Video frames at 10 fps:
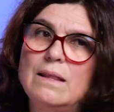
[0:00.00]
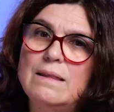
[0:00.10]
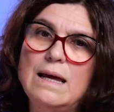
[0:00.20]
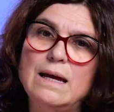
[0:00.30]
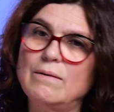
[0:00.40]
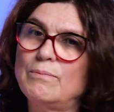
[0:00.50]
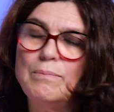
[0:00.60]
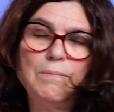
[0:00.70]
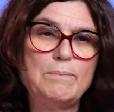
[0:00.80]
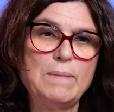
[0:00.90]
they can
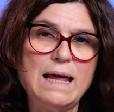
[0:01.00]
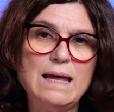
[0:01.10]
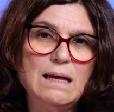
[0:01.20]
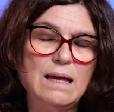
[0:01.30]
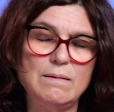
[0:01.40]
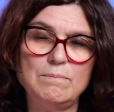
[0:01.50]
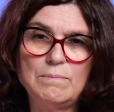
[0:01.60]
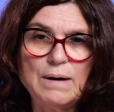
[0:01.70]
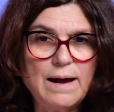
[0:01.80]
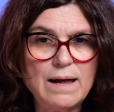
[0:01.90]
play in
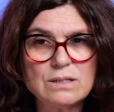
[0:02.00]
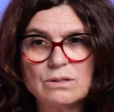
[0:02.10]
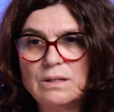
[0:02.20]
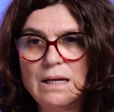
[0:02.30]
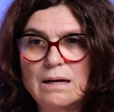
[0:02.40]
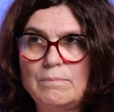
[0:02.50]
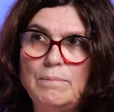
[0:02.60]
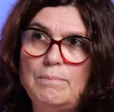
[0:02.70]
pairs, or they can